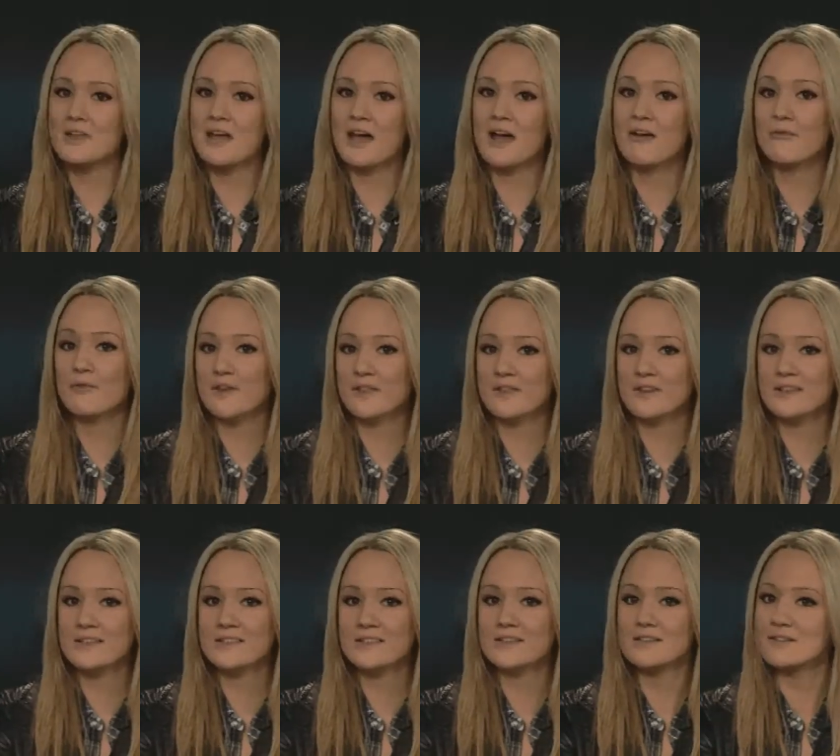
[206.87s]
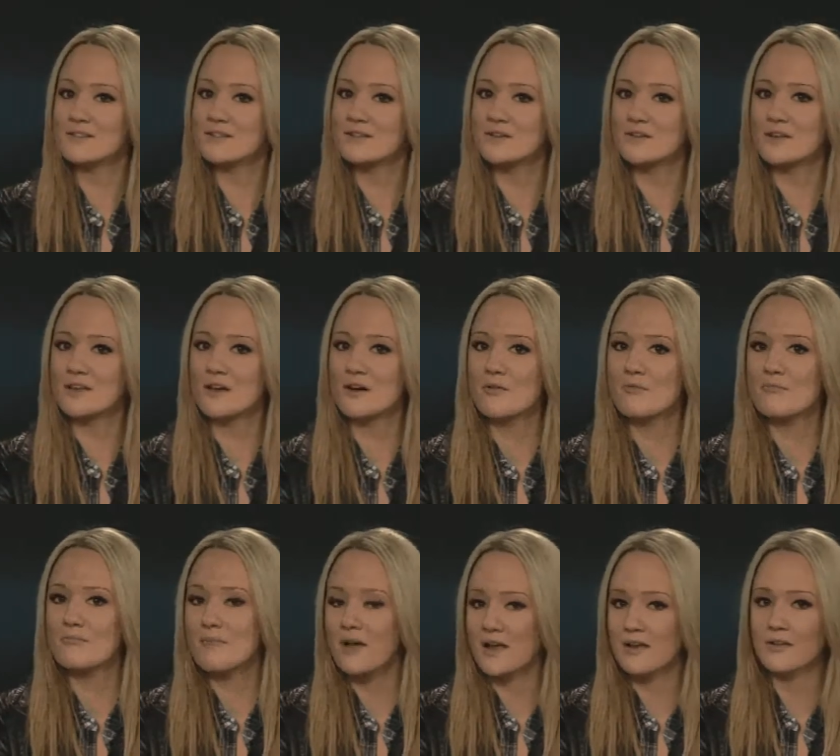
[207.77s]
have with us in studio
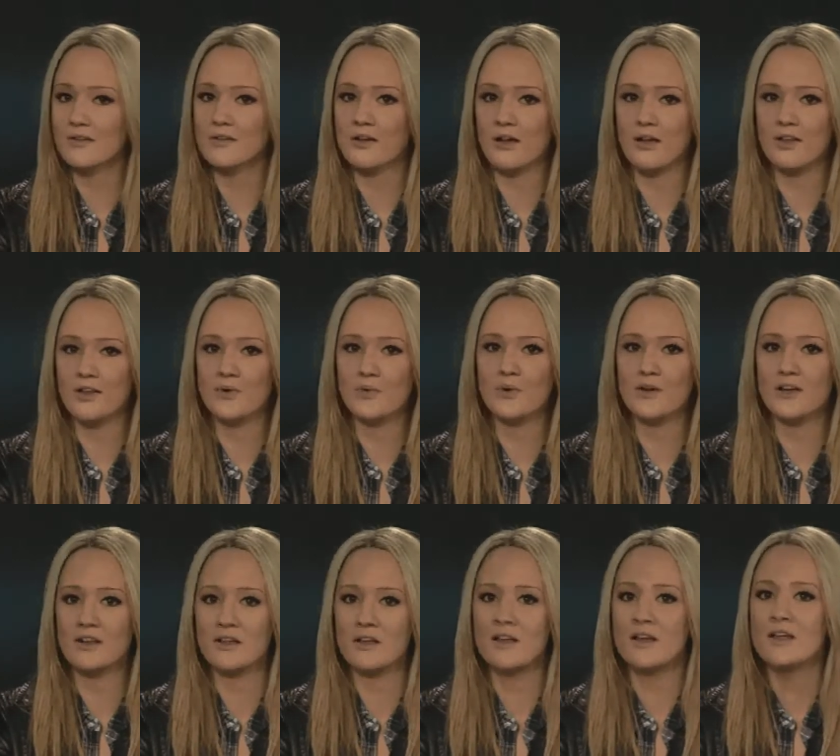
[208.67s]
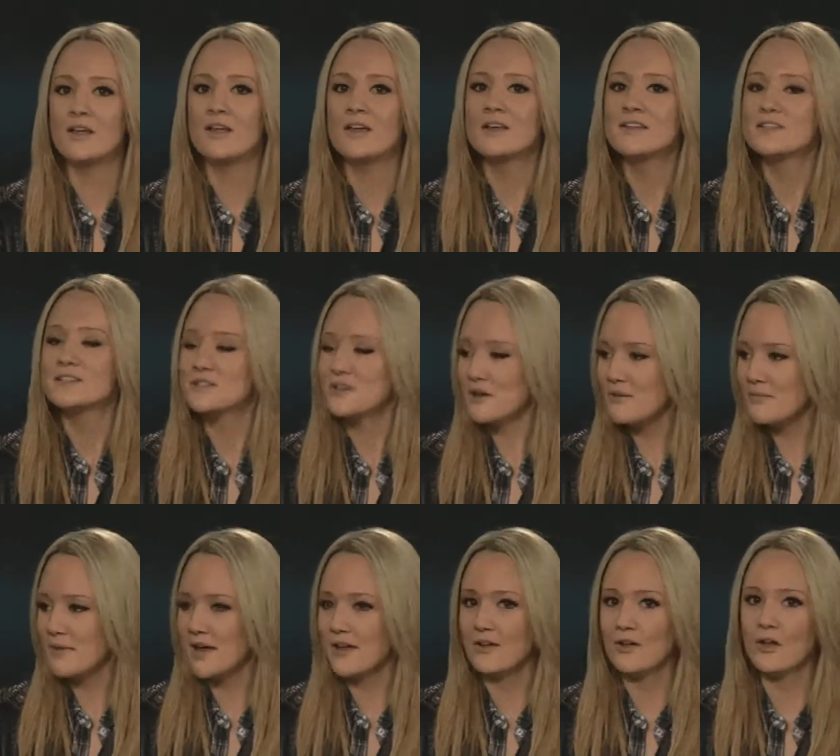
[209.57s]
Michael Collingwood. So
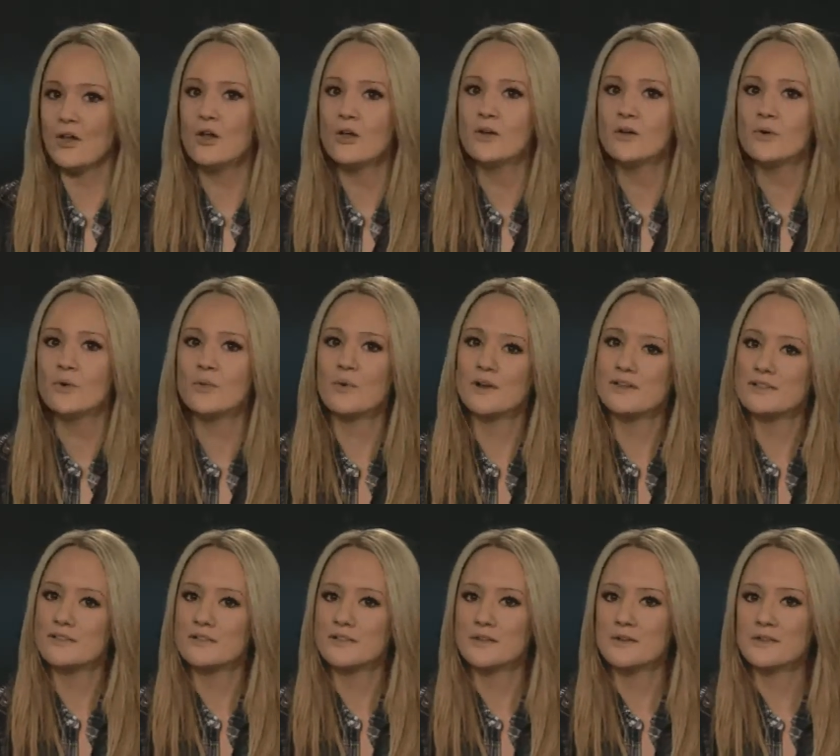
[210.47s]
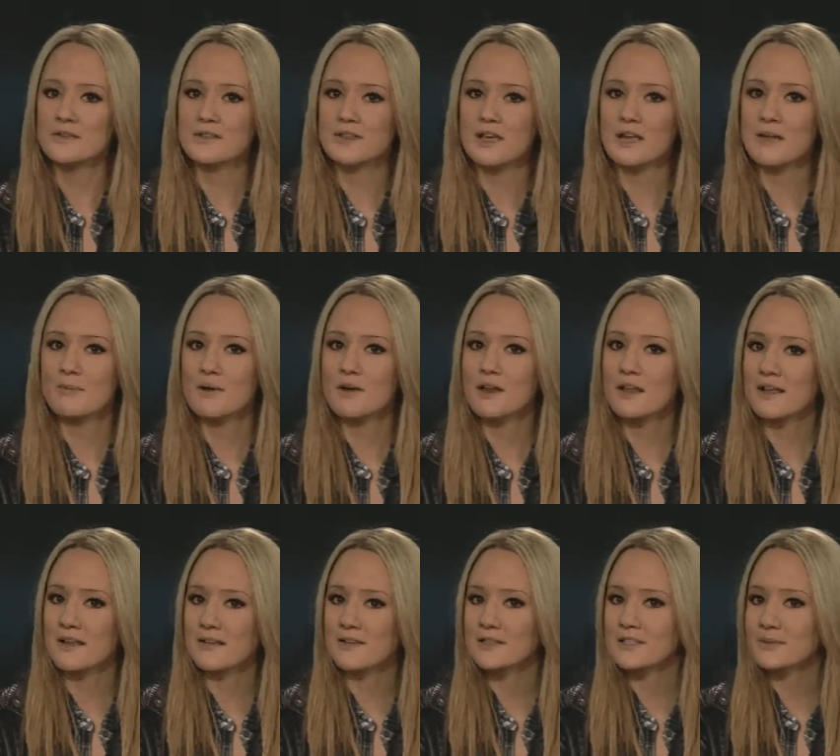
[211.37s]
Michael, what do you think about
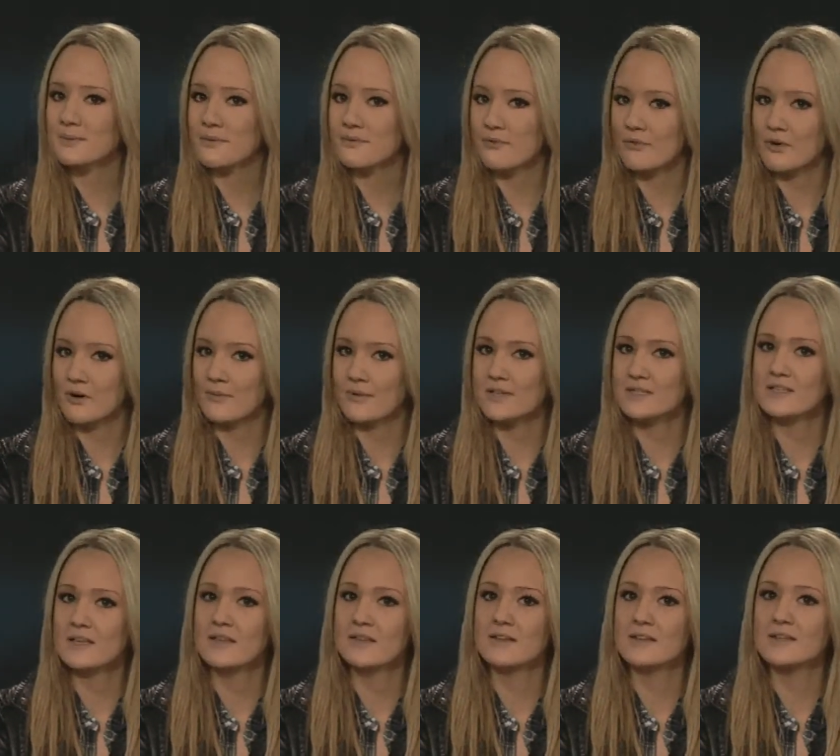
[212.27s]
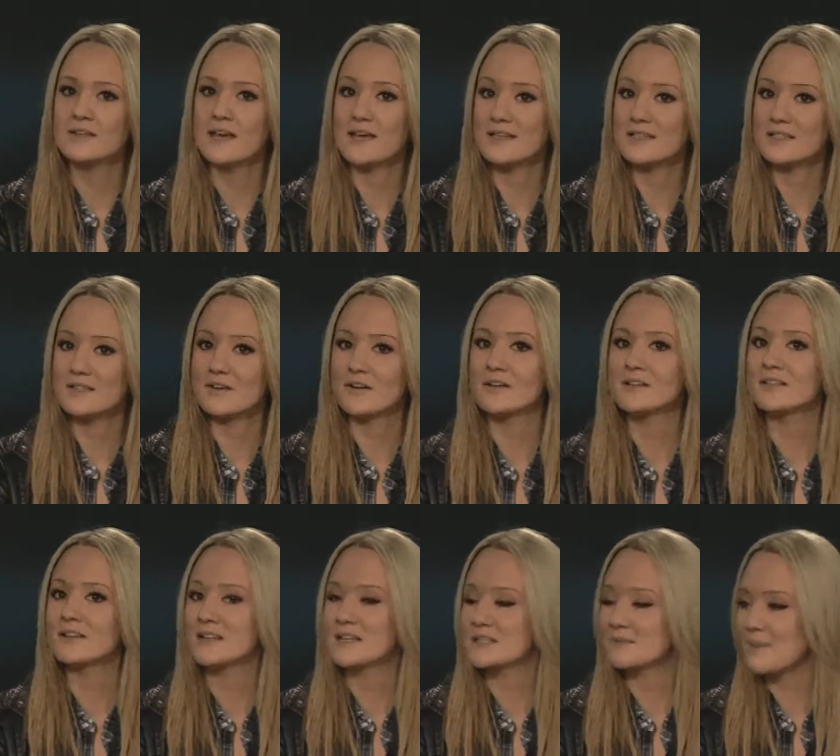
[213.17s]
England's performance in the Test series
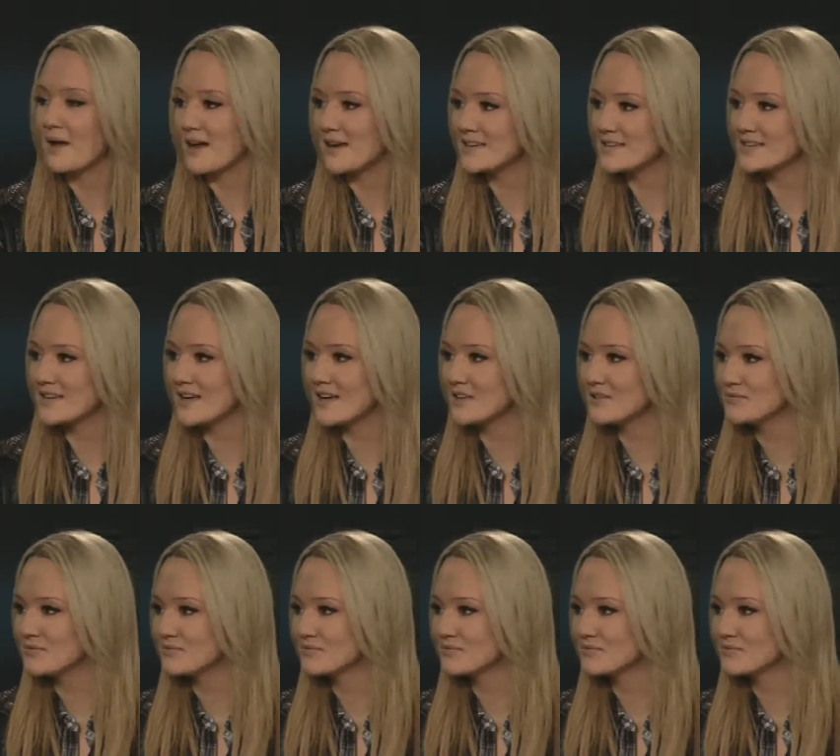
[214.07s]
against Pakistan?